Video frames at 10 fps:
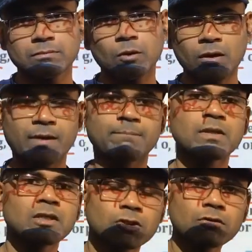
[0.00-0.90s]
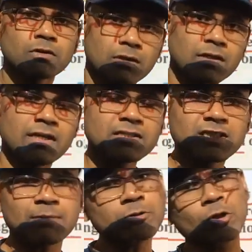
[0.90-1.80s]
Okay, so in
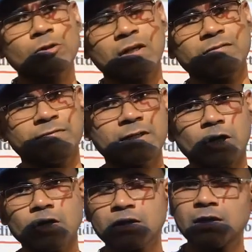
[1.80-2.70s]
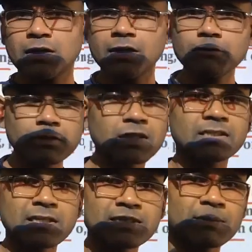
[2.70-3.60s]
sum total, if we talk,
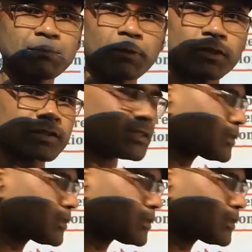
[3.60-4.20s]
nutrition is the process